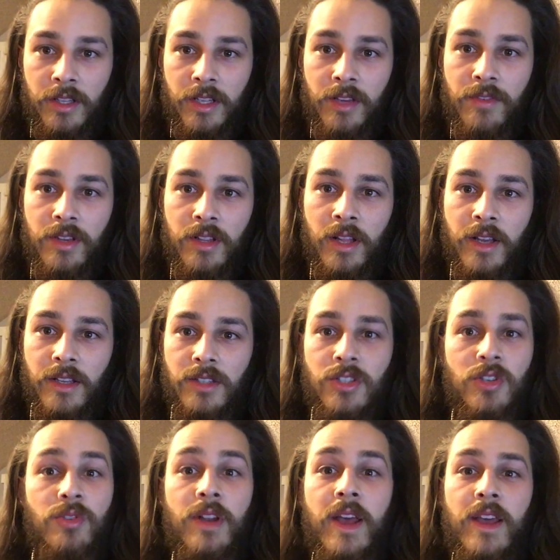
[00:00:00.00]
give it like
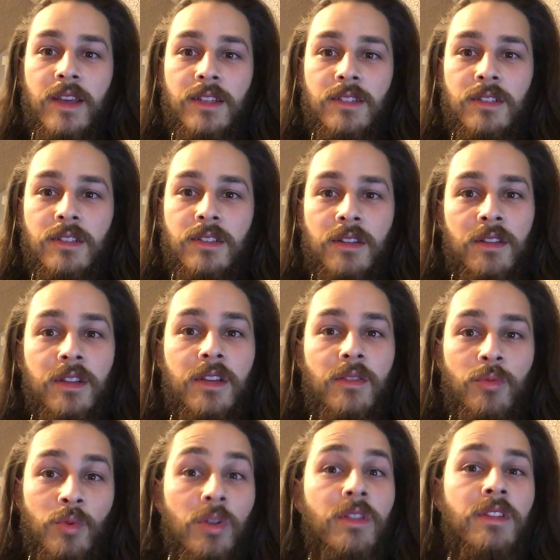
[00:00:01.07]
2 days and
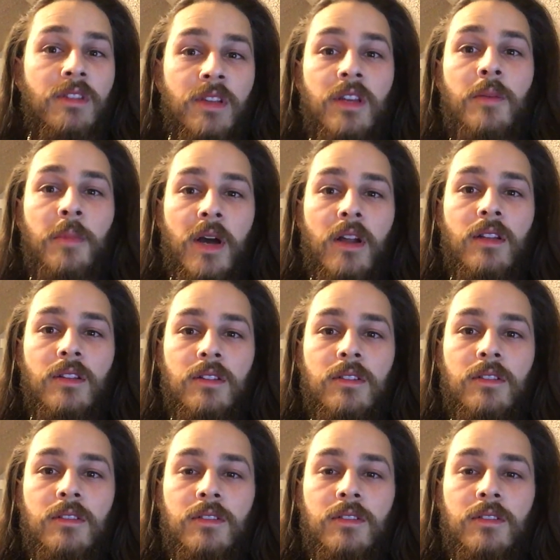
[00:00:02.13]
really think about it.